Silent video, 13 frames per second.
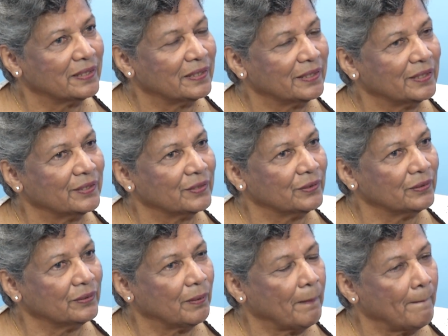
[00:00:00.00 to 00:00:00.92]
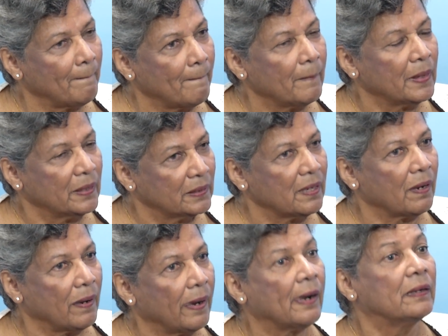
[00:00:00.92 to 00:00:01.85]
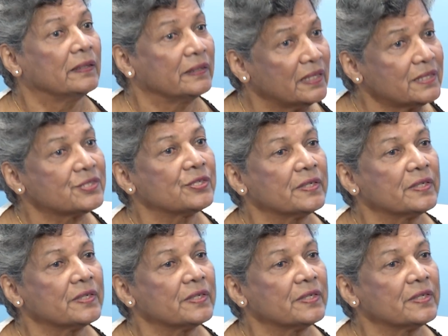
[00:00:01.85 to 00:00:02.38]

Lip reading: Because it remains on the radar screen